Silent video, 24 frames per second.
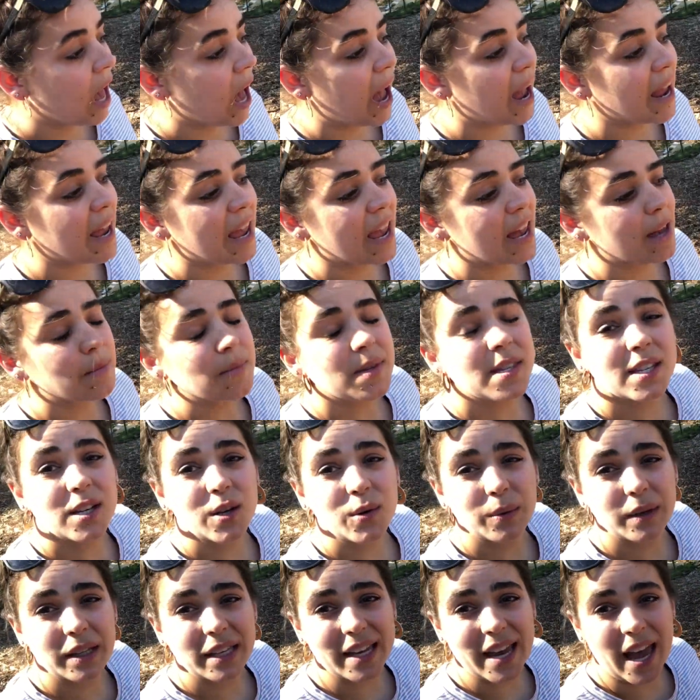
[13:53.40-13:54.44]
I am
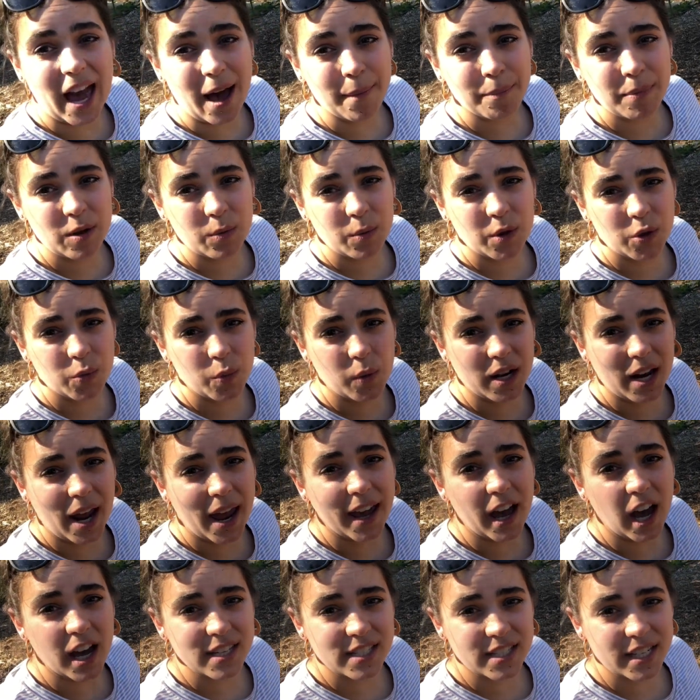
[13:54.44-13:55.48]
still really happy with what I
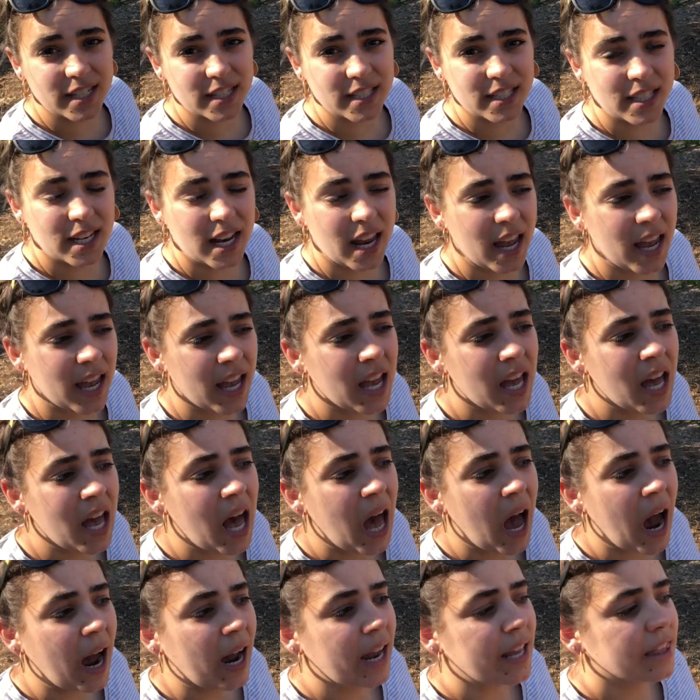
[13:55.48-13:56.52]
got done today.
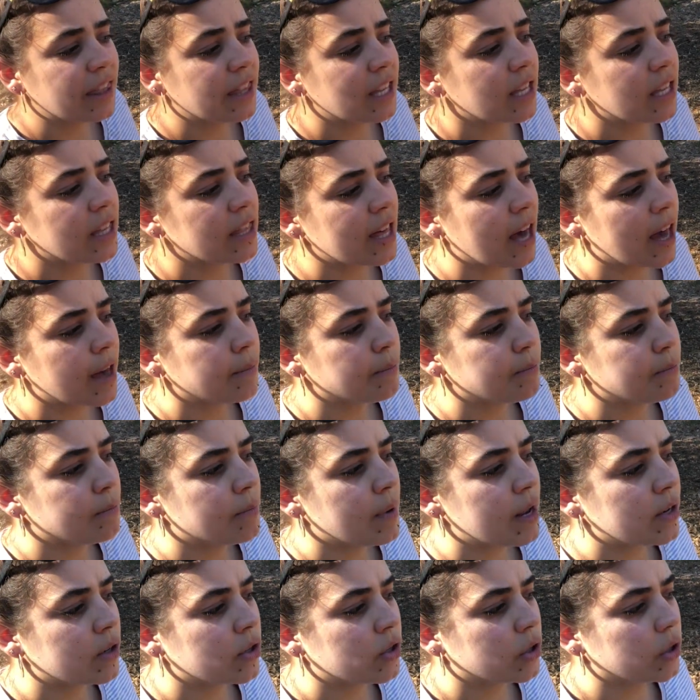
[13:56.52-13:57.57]
I think that
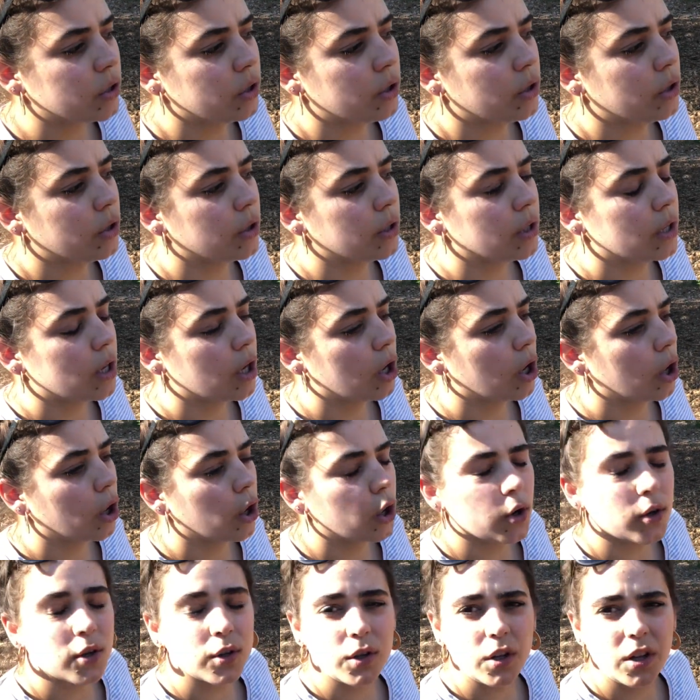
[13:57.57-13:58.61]
mental
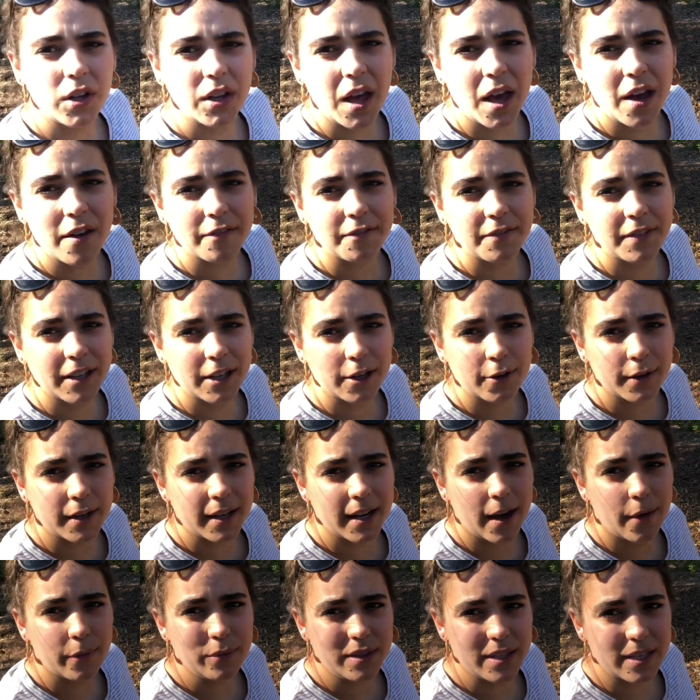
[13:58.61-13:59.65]
hurdle of figuring
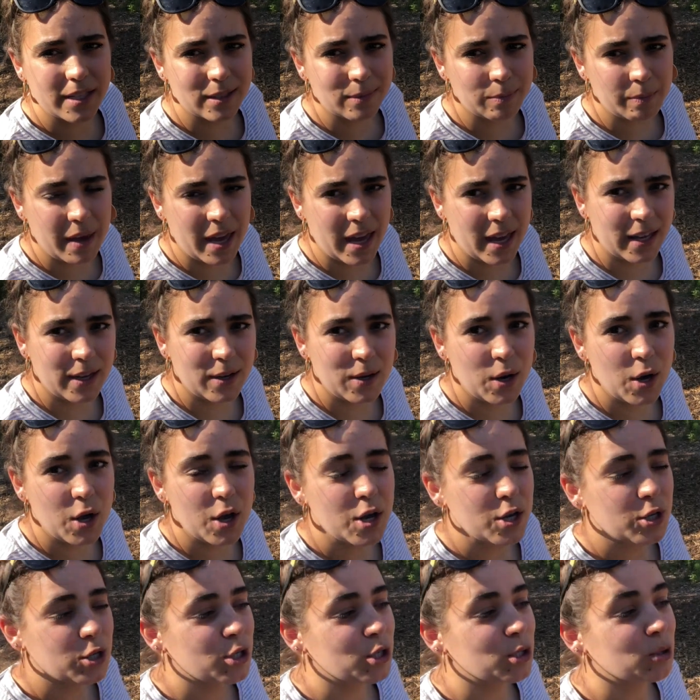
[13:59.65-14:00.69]
out this bed
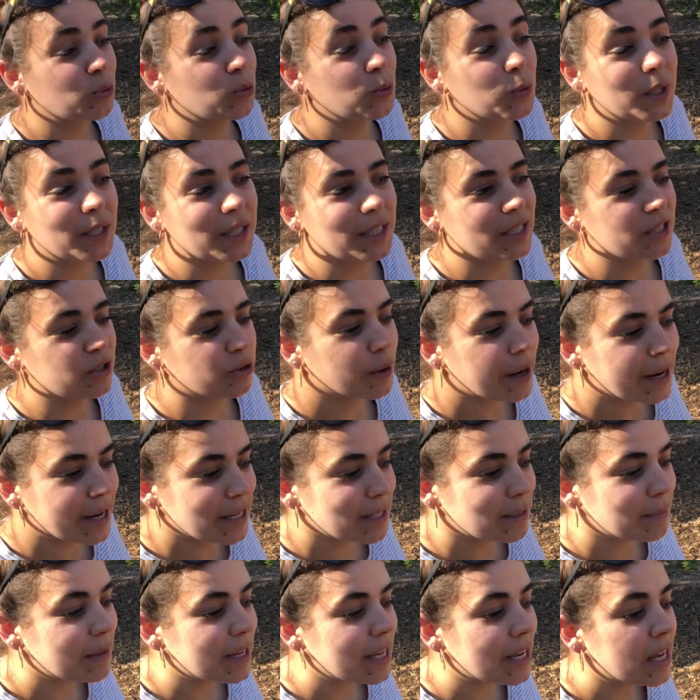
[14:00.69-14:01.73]
just really
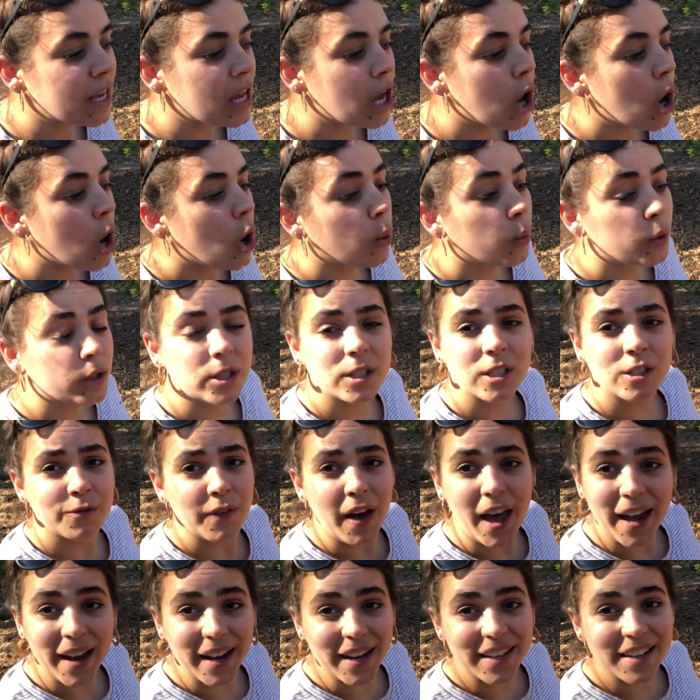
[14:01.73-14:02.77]
drained me, which is
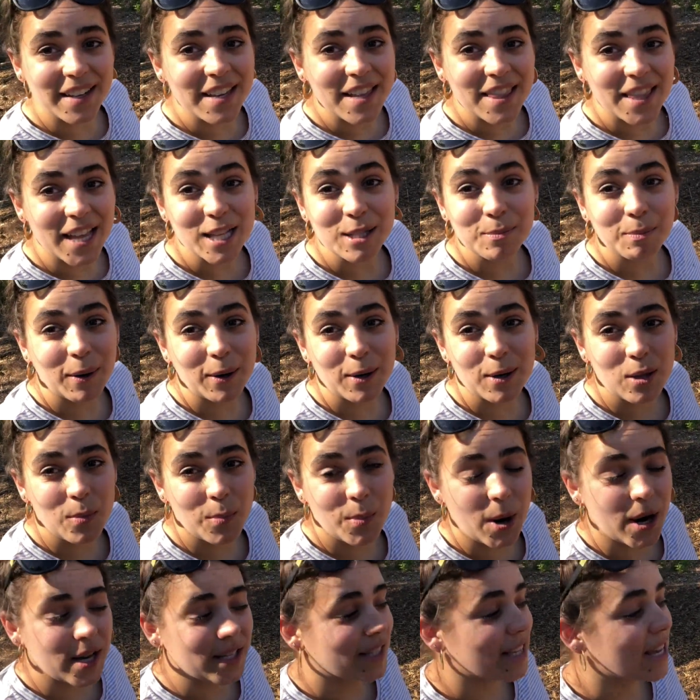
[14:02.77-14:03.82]
fine. That's part of the
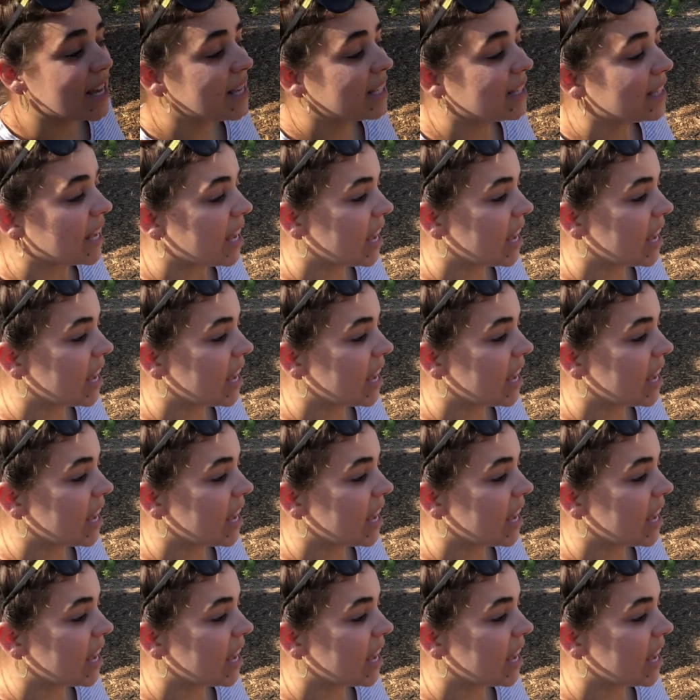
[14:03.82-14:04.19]
process.